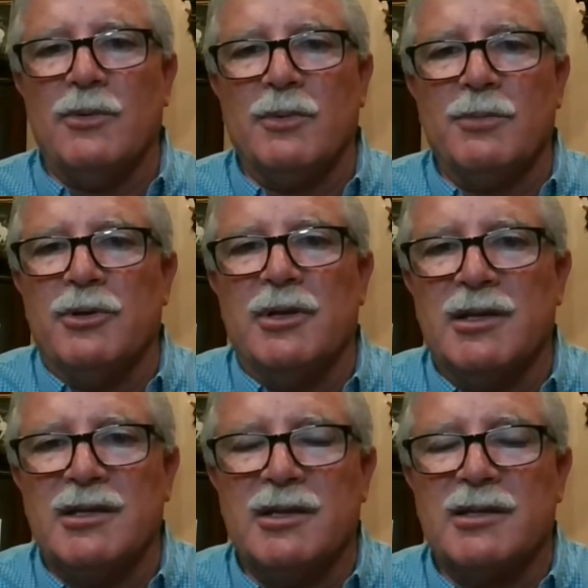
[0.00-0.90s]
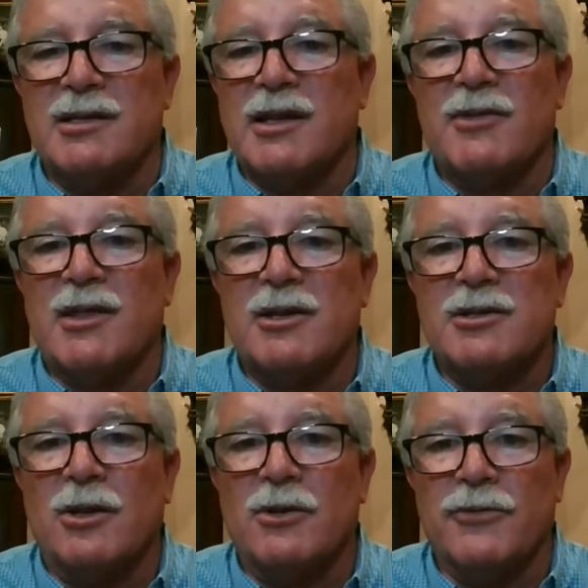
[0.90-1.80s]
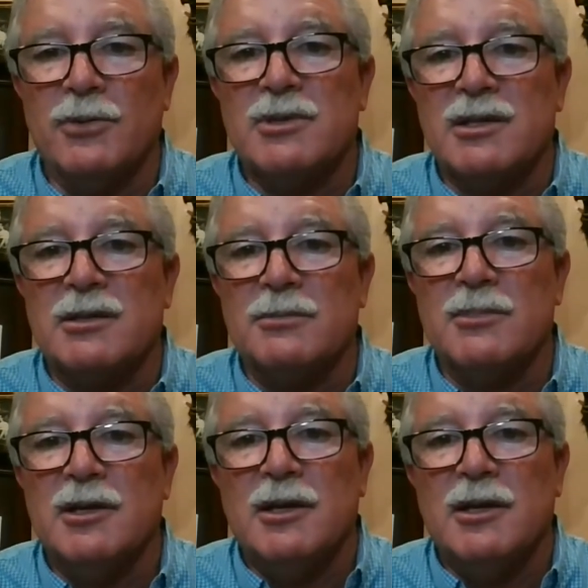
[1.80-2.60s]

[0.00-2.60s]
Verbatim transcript: we're putting a six, seven thousand dollar fuel system